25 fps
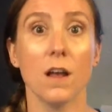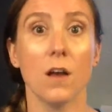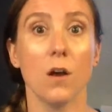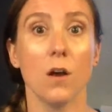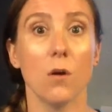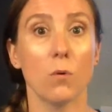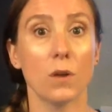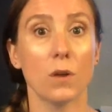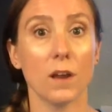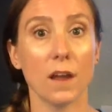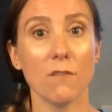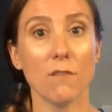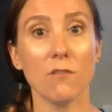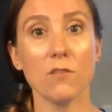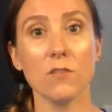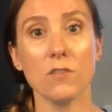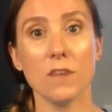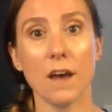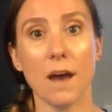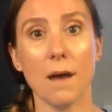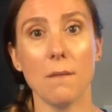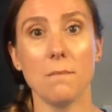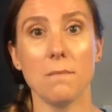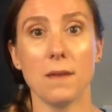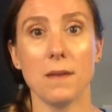Whatever
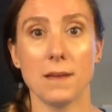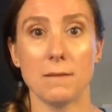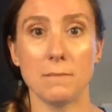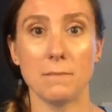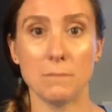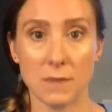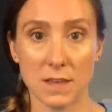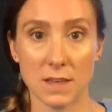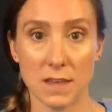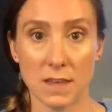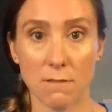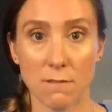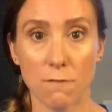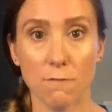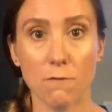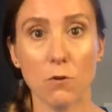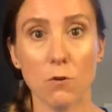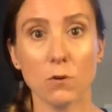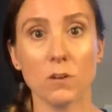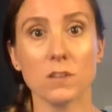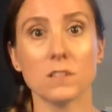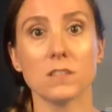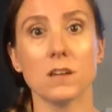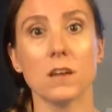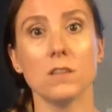that may be,
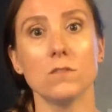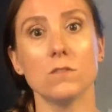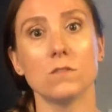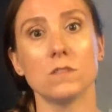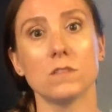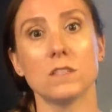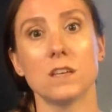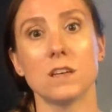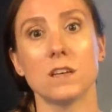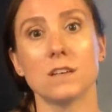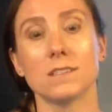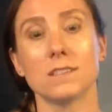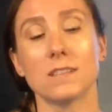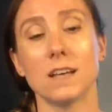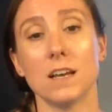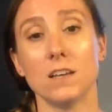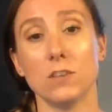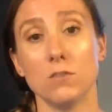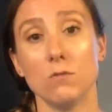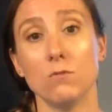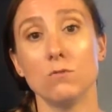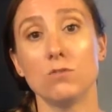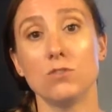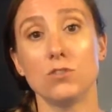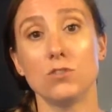focus on those things that
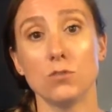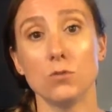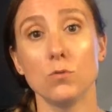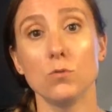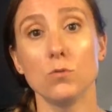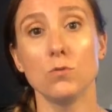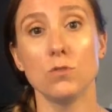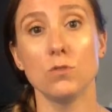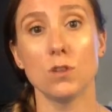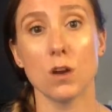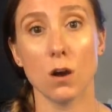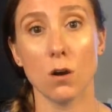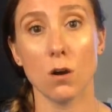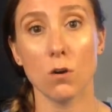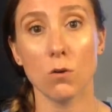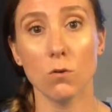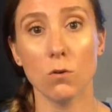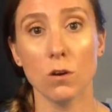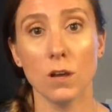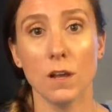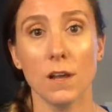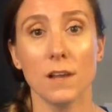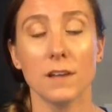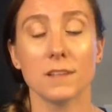you do know